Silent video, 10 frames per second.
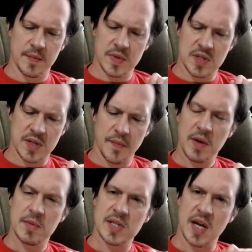"Something
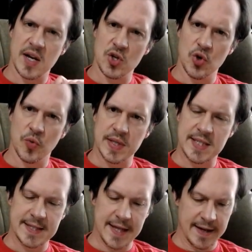must hide you
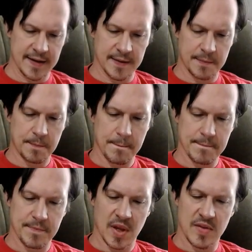instead."
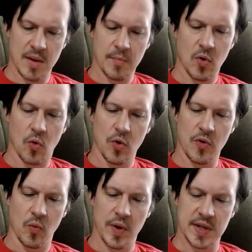The emperor ordered
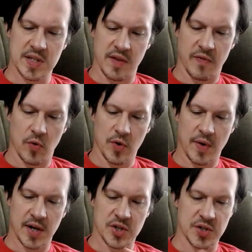the winds of the four
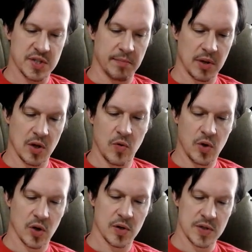directions to blow
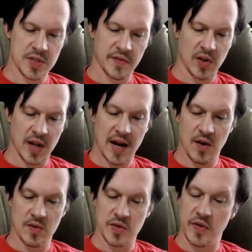curtains of
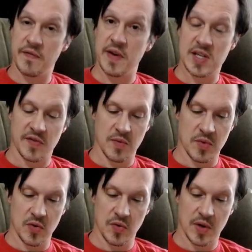clouds over the face of the
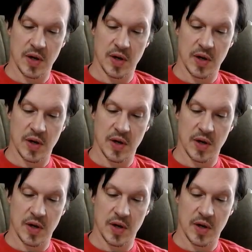moon.